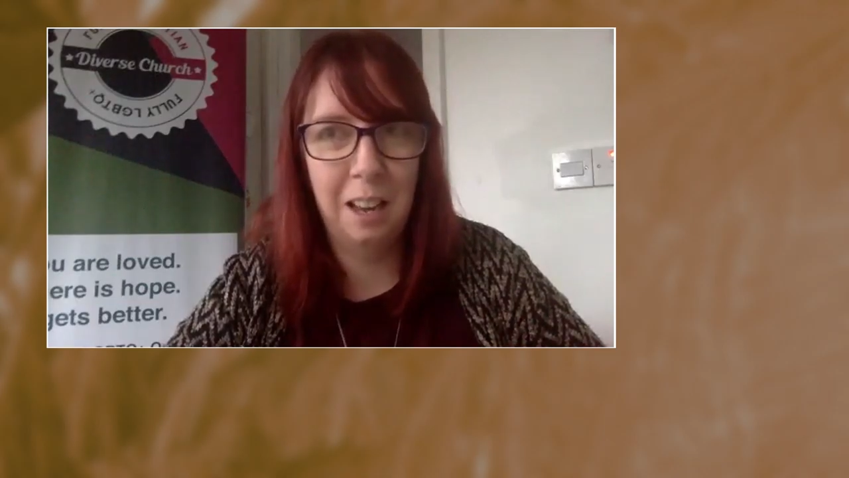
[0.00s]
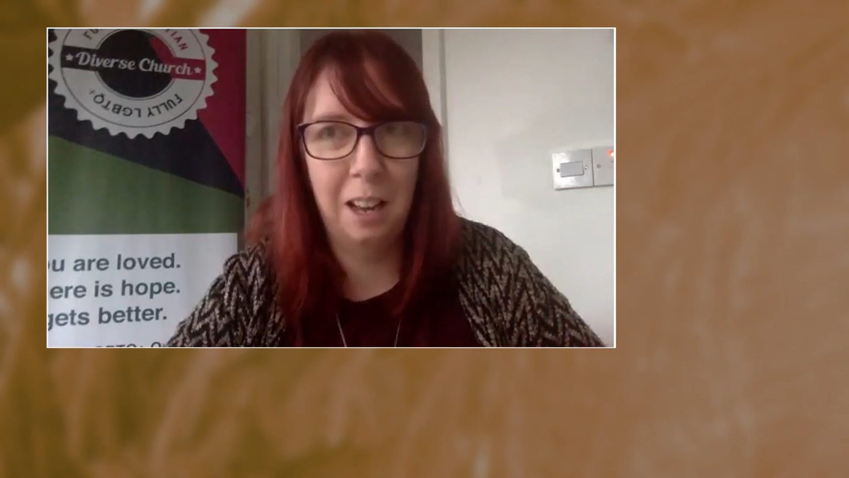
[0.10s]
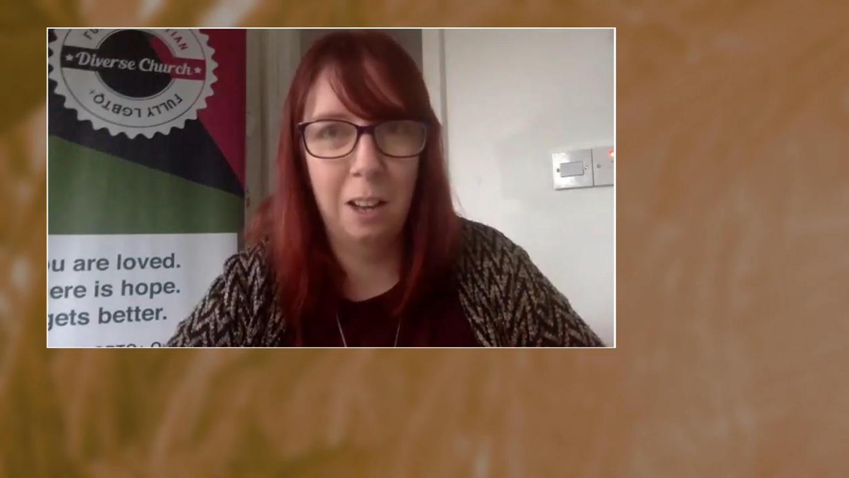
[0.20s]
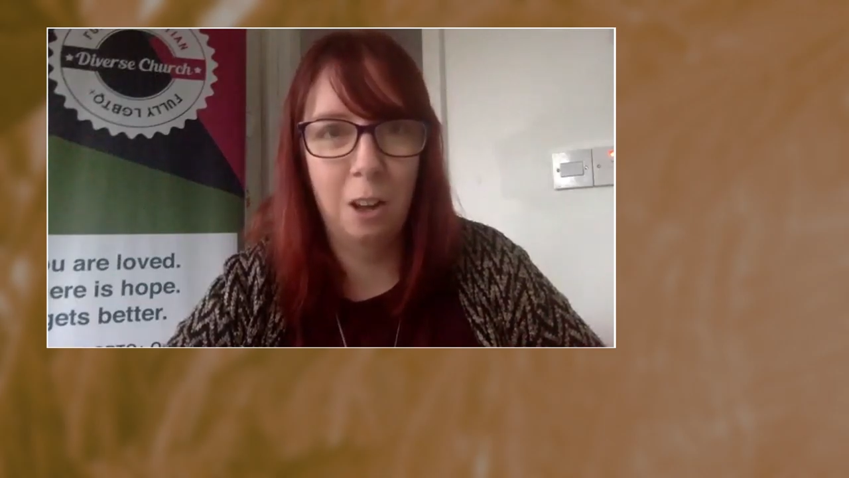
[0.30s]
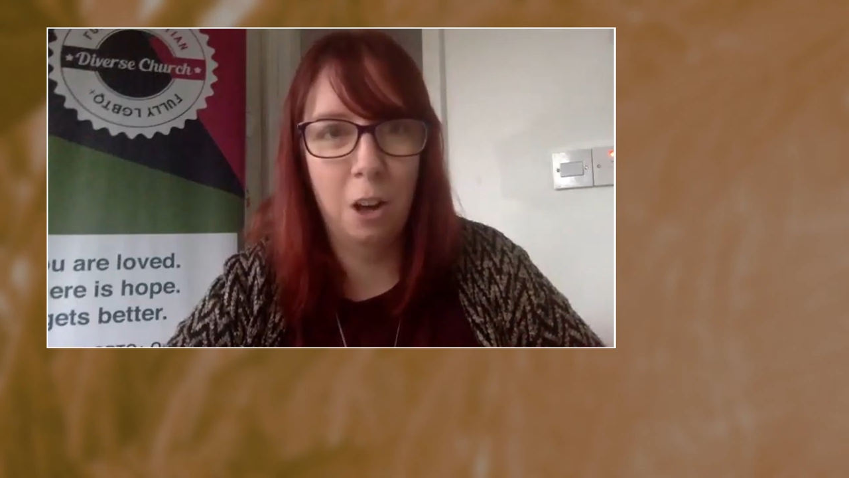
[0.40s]

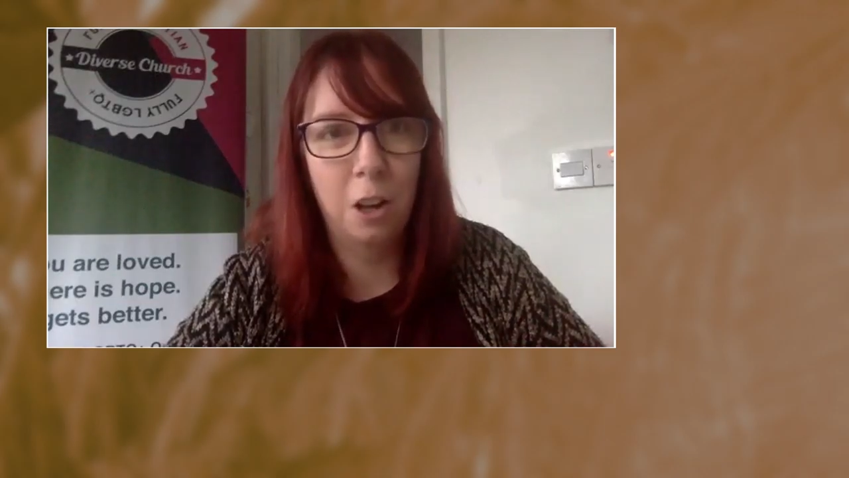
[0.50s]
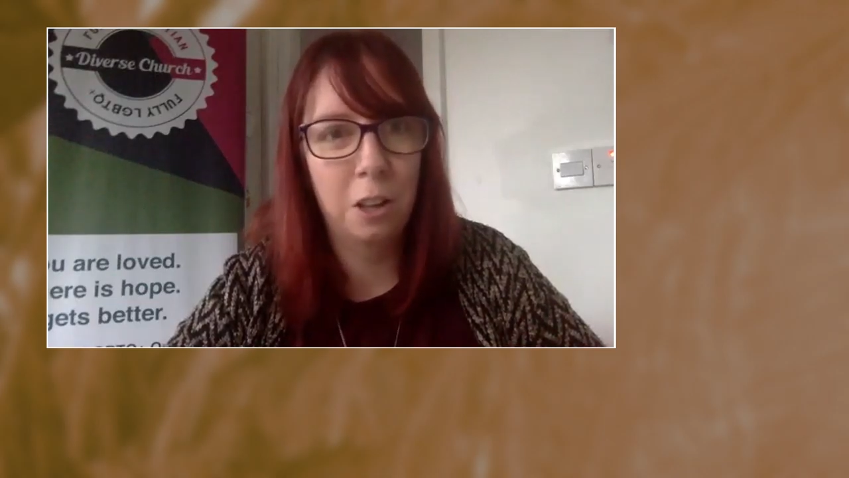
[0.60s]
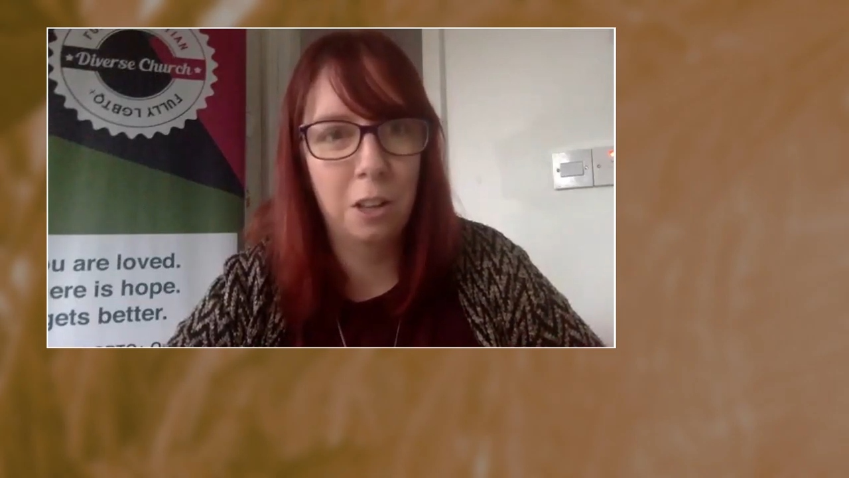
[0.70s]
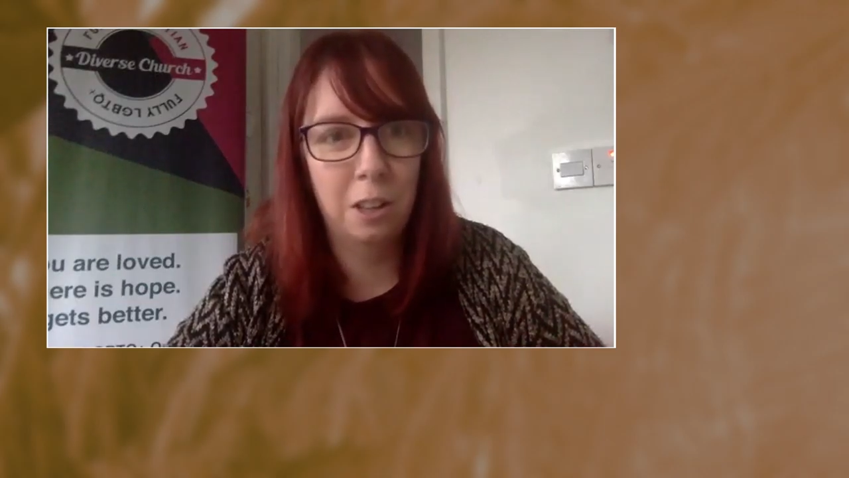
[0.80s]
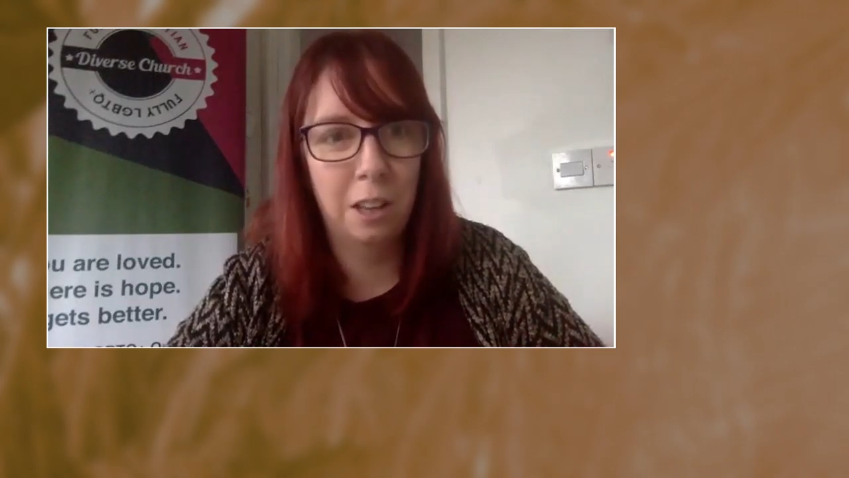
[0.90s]
allow
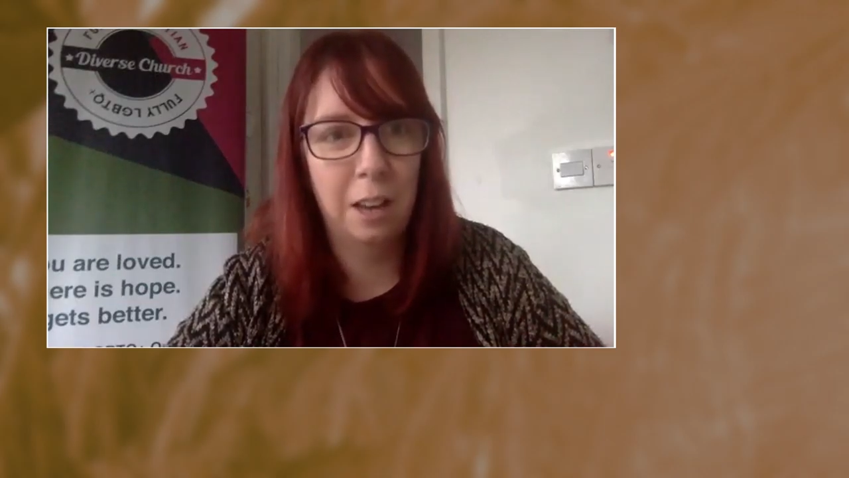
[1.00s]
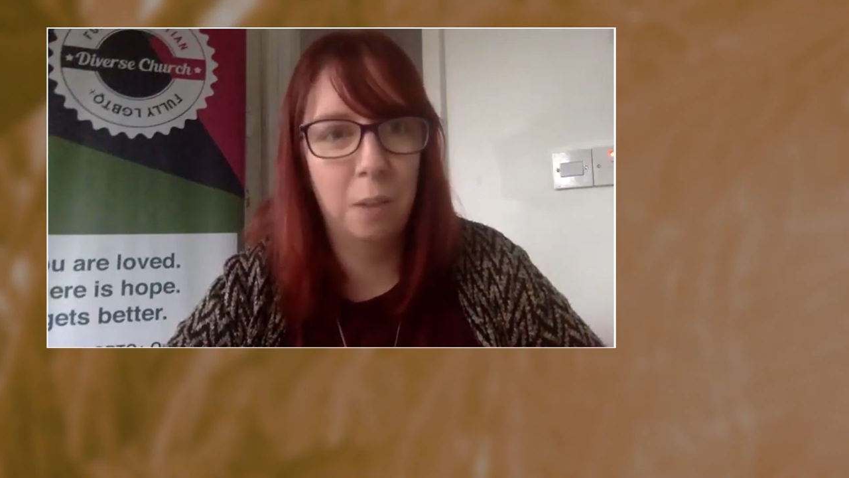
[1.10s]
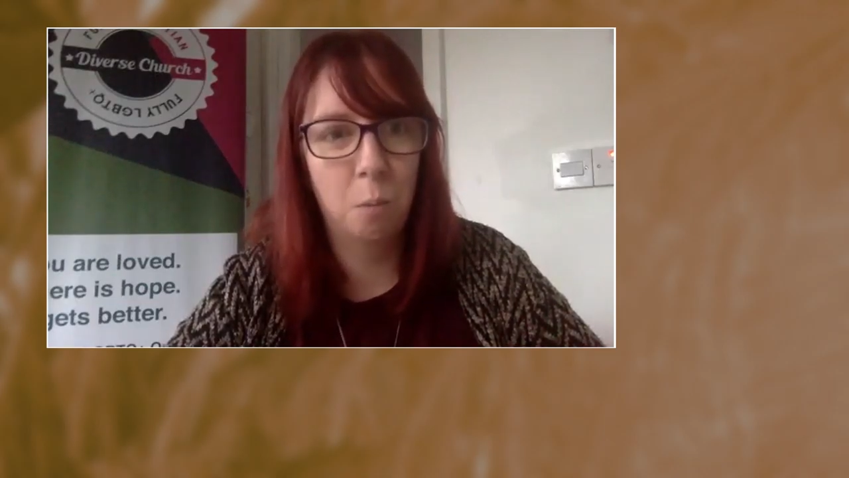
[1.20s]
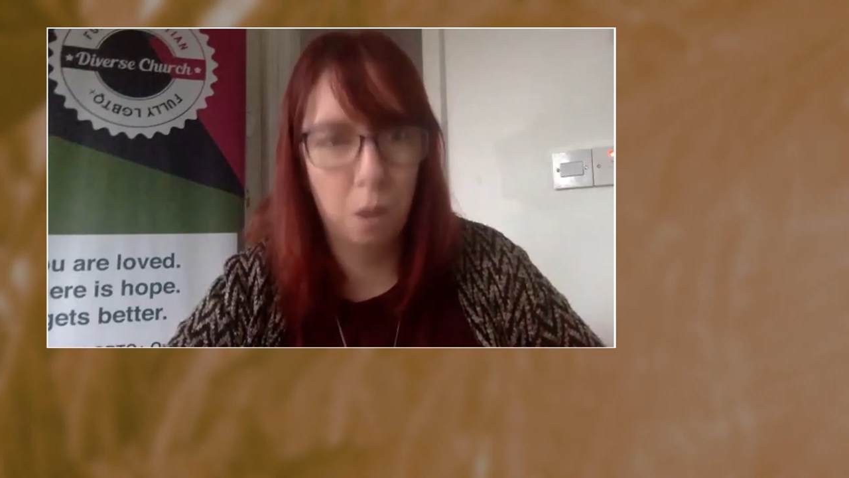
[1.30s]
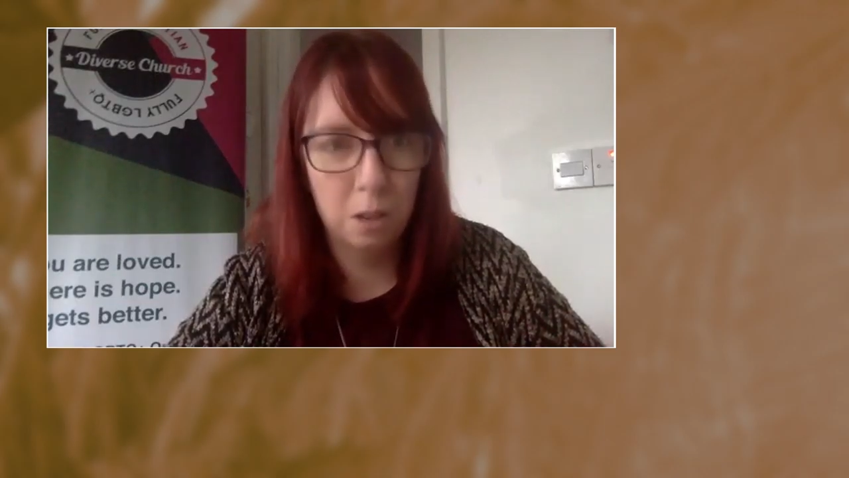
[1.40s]
the kind of
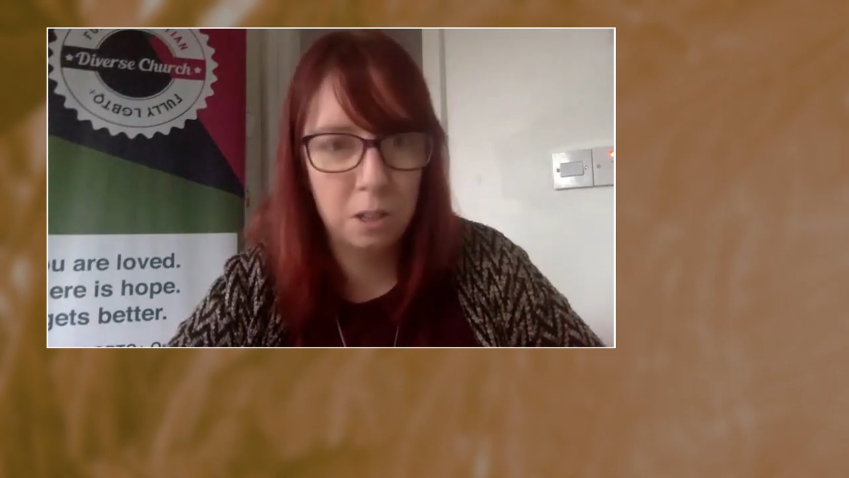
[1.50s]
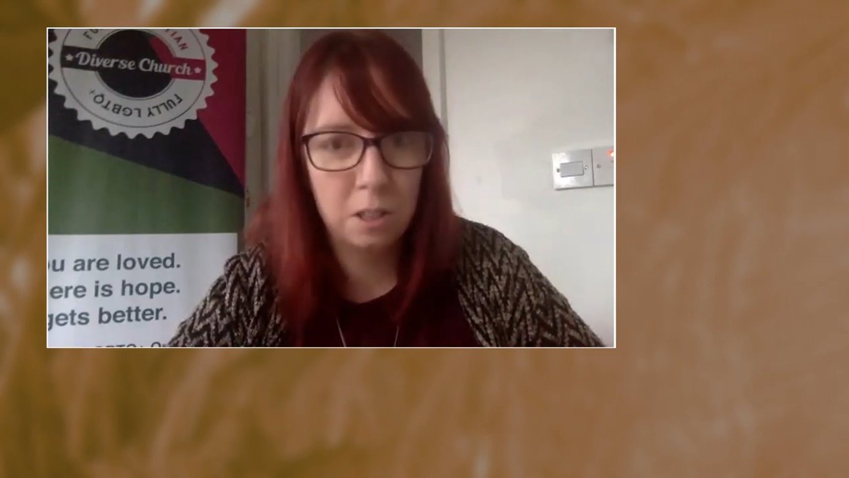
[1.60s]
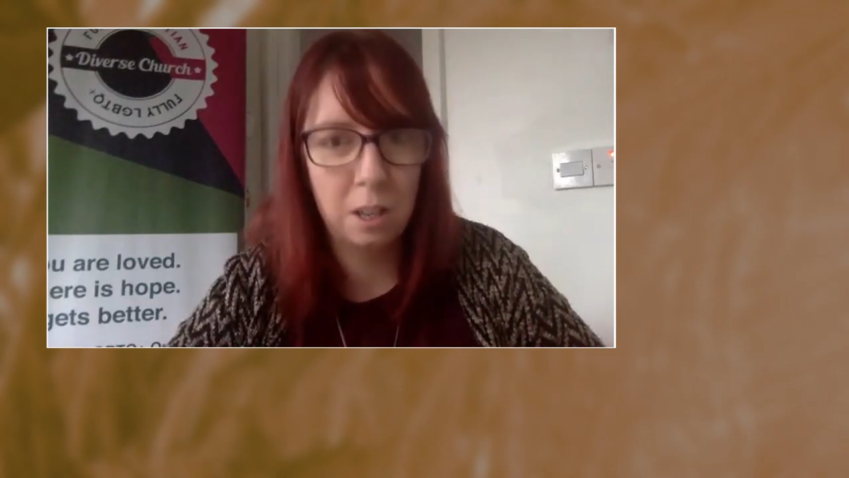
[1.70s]
words